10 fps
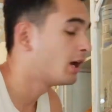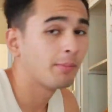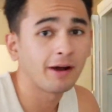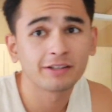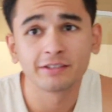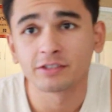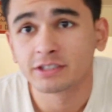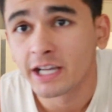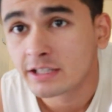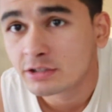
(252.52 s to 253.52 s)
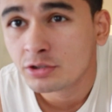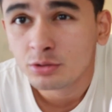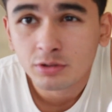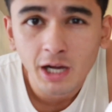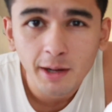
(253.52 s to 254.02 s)
about give or take
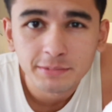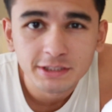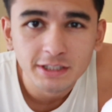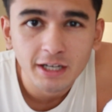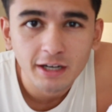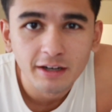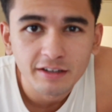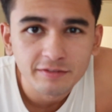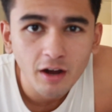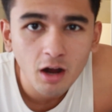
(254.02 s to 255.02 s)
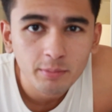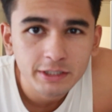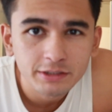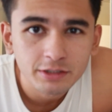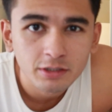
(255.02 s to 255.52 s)
two cups of
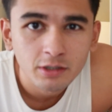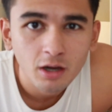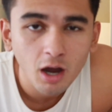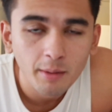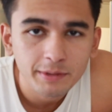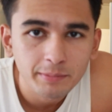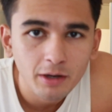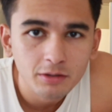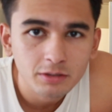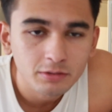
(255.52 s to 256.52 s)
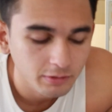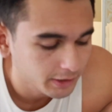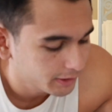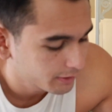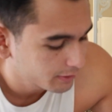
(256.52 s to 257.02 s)
almond almond milk
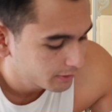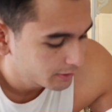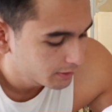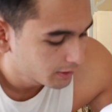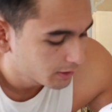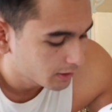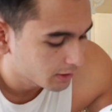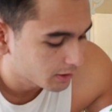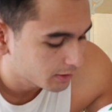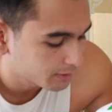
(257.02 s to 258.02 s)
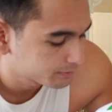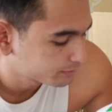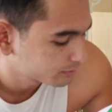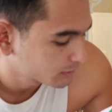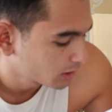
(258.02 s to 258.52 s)
right here. Um,
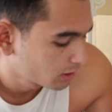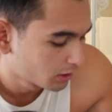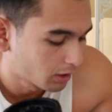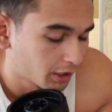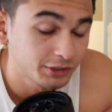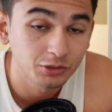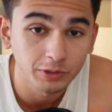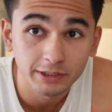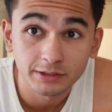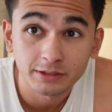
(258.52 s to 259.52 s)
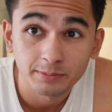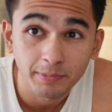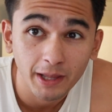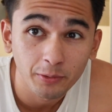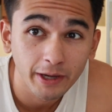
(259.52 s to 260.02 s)
unsweetened,
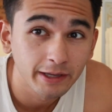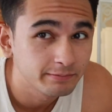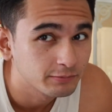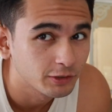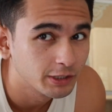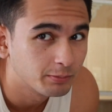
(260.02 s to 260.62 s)
by the way, really